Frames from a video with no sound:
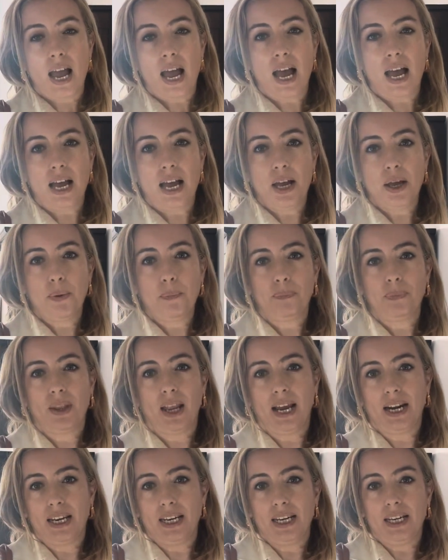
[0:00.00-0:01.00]

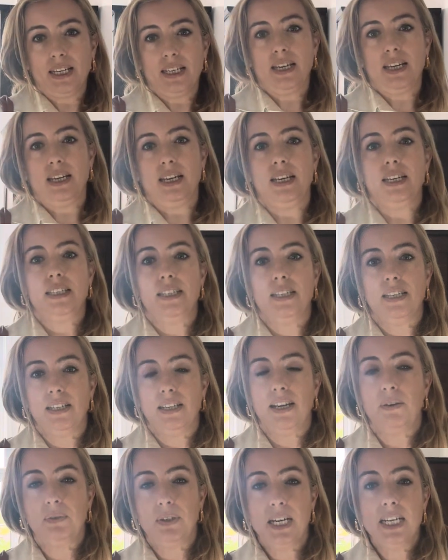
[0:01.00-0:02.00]
And he
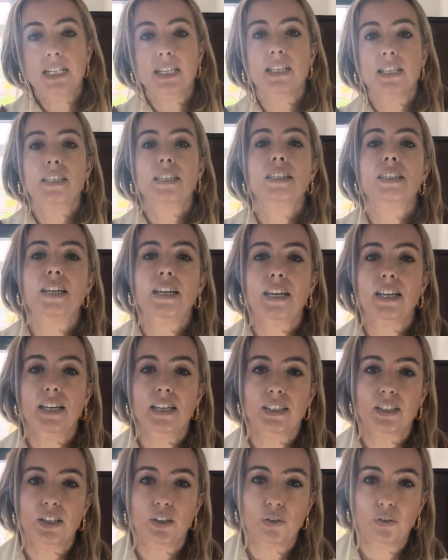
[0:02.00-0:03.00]
didn't see it
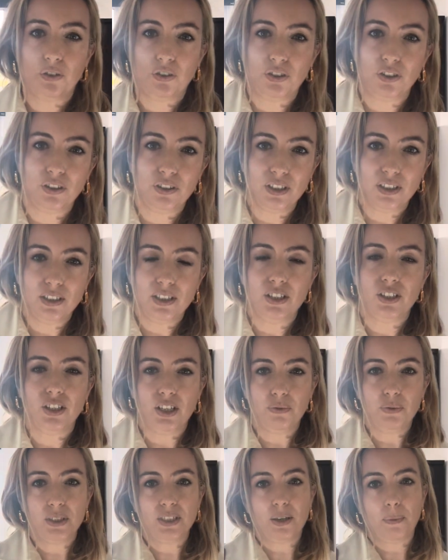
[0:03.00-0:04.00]
as a conscious decision.
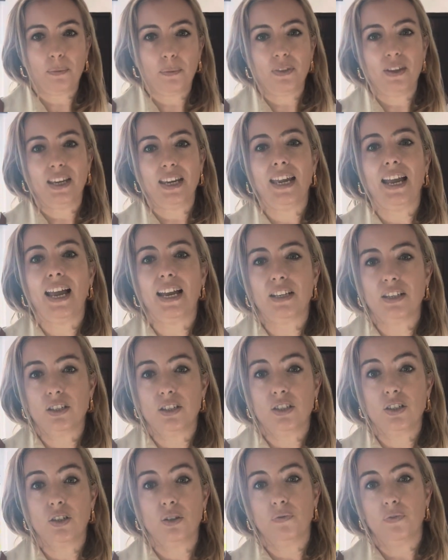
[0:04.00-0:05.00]
It was something he had to
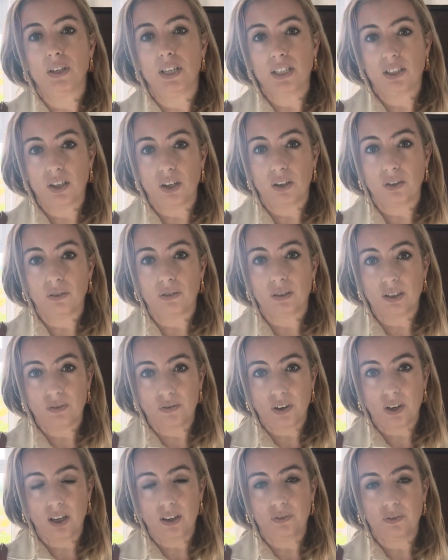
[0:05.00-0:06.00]
do for his own
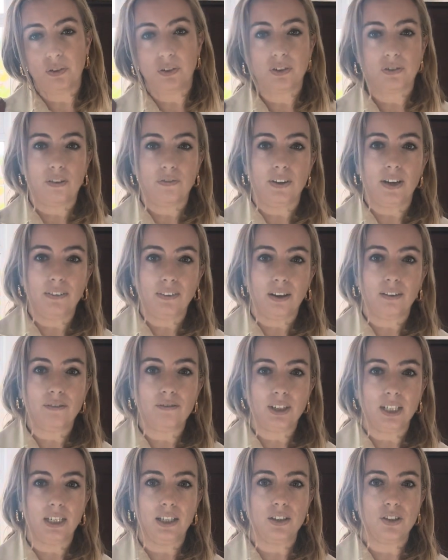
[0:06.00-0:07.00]
survival. So I found that
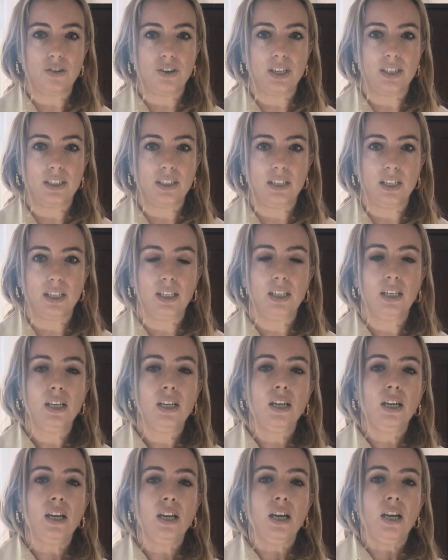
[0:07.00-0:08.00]
really interesting.
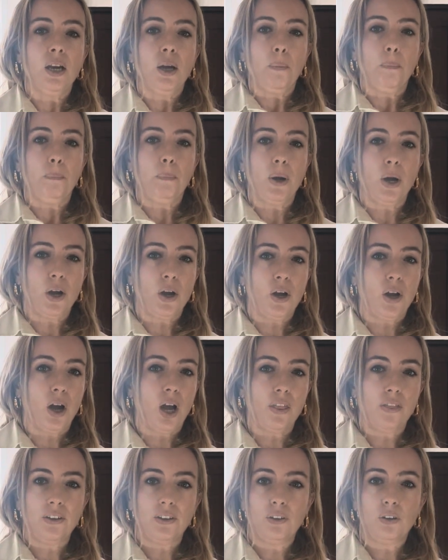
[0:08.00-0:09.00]

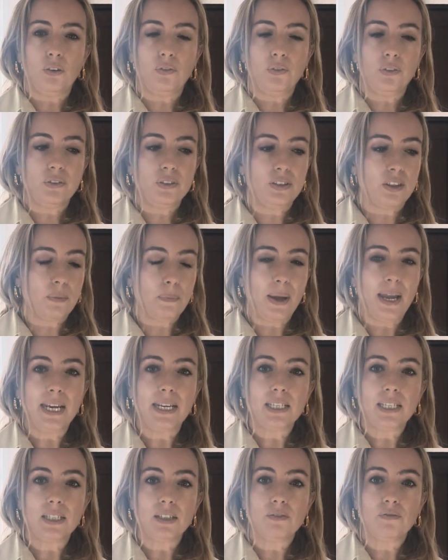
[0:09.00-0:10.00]
Other novels, so The
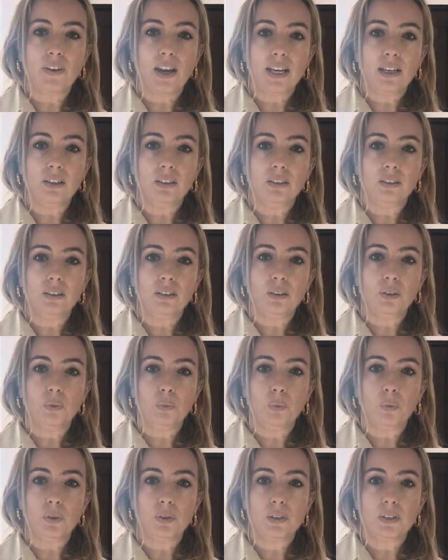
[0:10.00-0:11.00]
Painted Veil
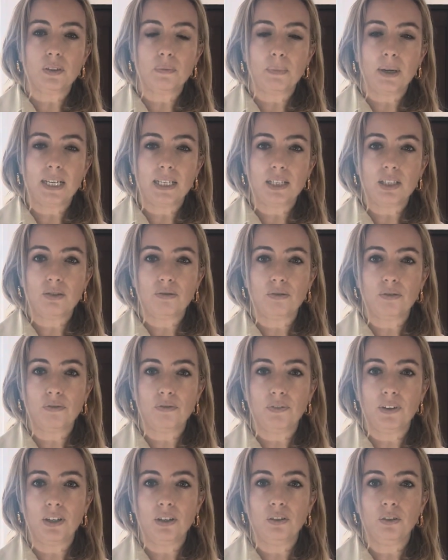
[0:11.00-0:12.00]
was made into a
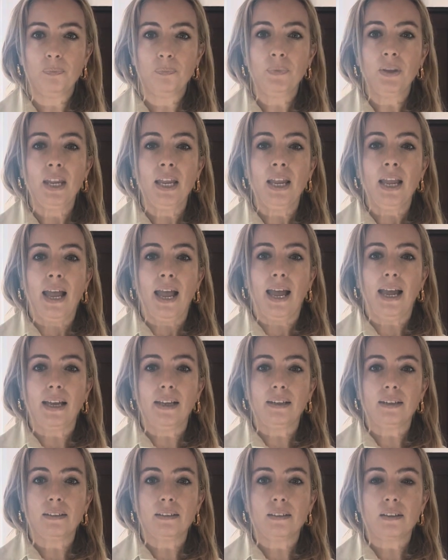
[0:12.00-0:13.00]
film,
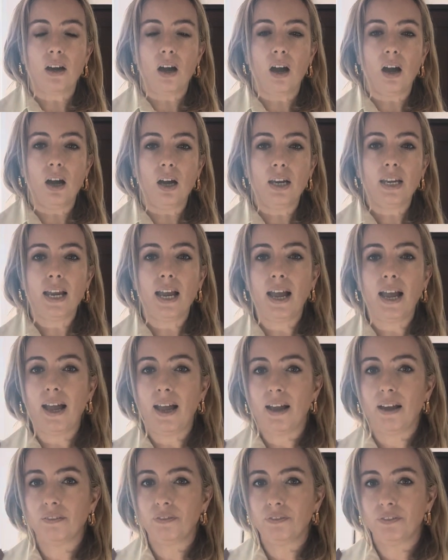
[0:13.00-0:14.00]
and
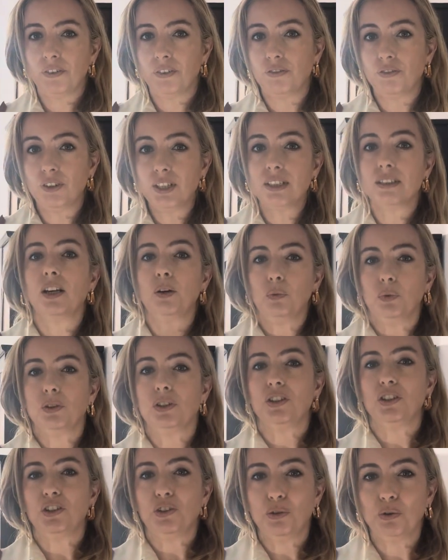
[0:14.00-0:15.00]
the reason I
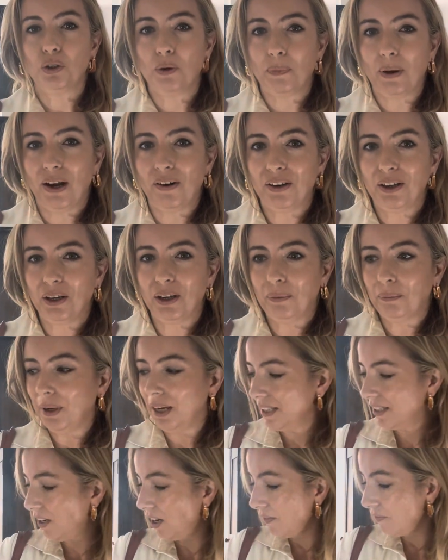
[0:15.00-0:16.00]
wanted to talk about him
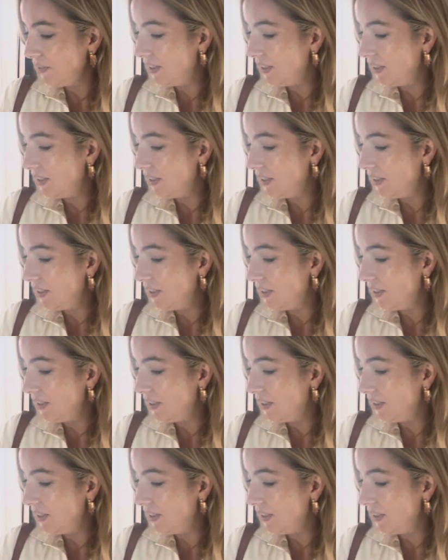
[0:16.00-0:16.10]
is I've